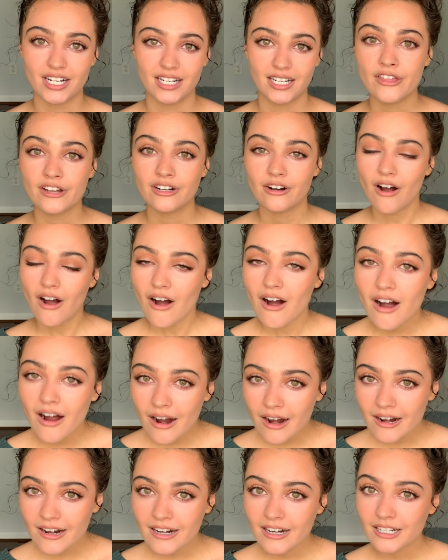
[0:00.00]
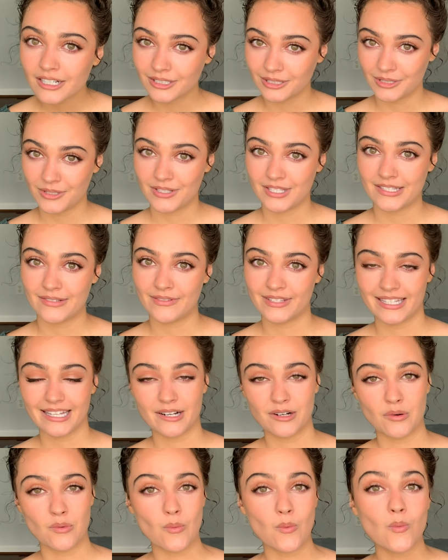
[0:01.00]
There are occlusives that
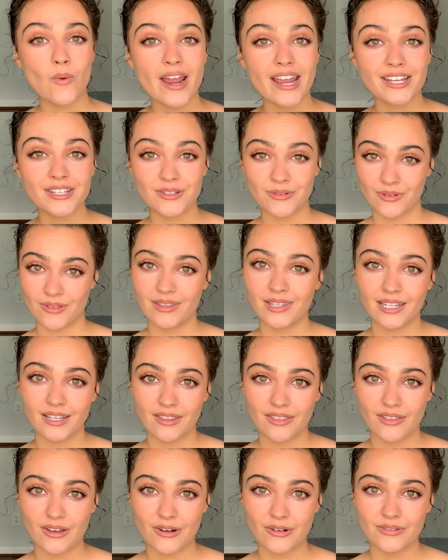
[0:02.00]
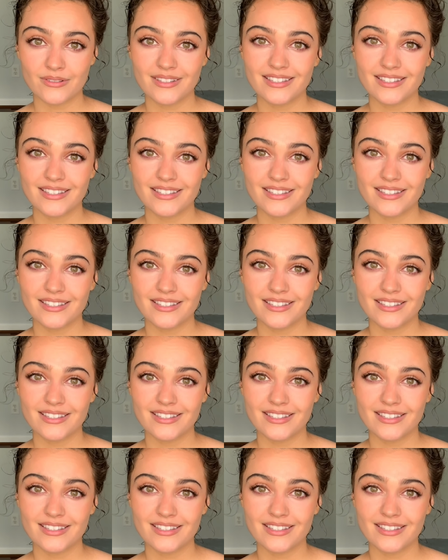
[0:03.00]
are way too thick though,